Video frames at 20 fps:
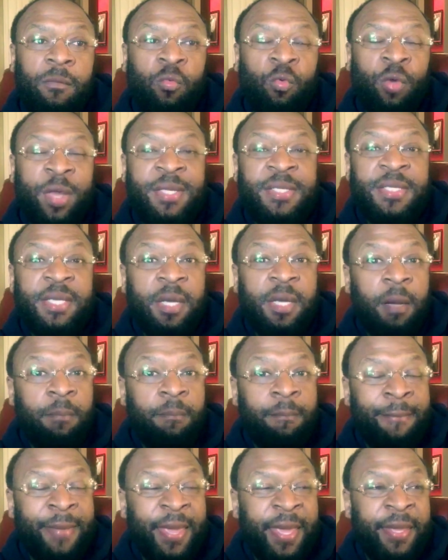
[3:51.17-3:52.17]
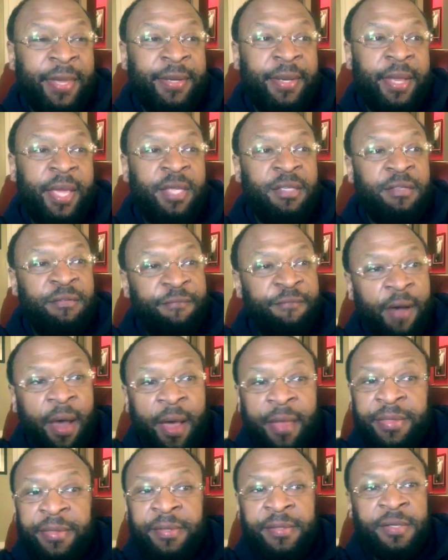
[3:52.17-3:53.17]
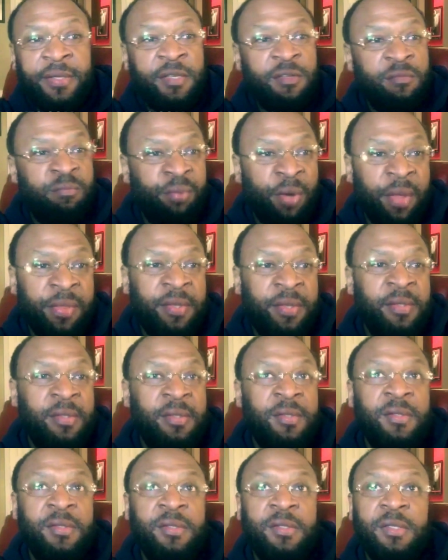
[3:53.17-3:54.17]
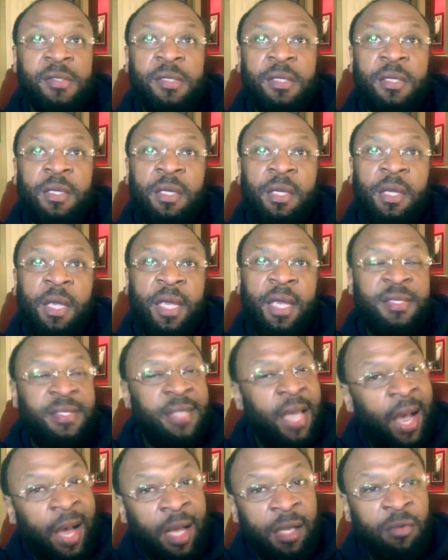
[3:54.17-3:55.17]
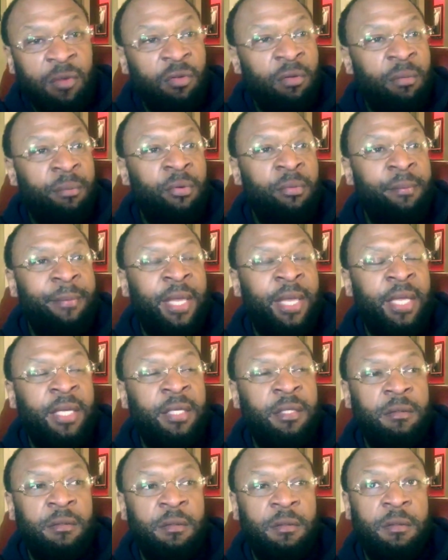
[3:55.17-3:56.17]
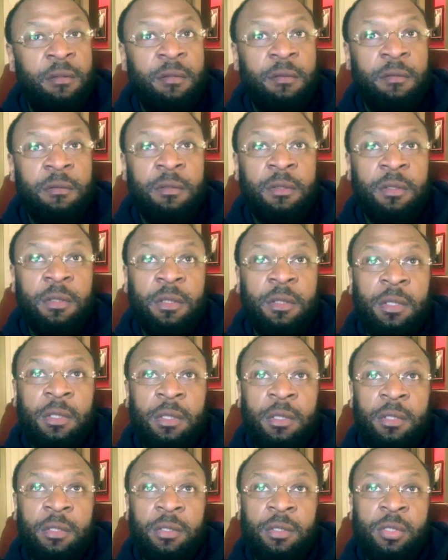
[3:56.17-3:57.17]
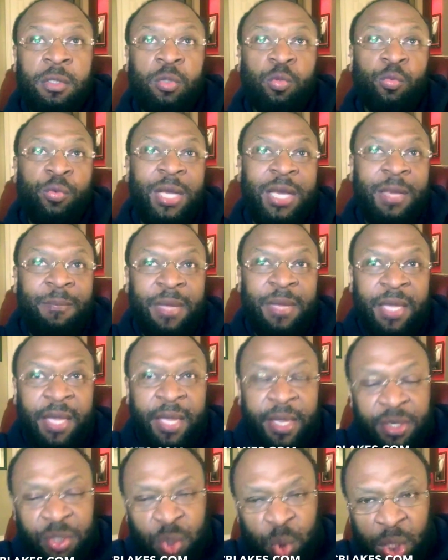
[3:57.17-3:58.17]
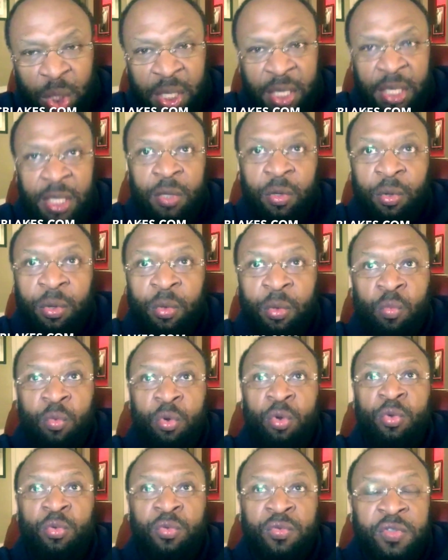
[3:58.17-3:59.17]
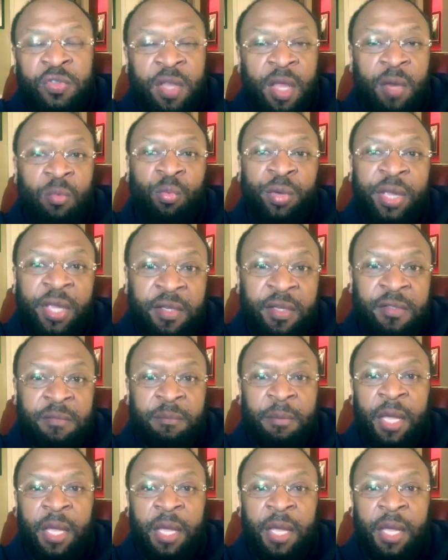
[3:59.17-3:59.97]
men as fathers, as brothers, as honorable men, to really begin to heal the wounds that we as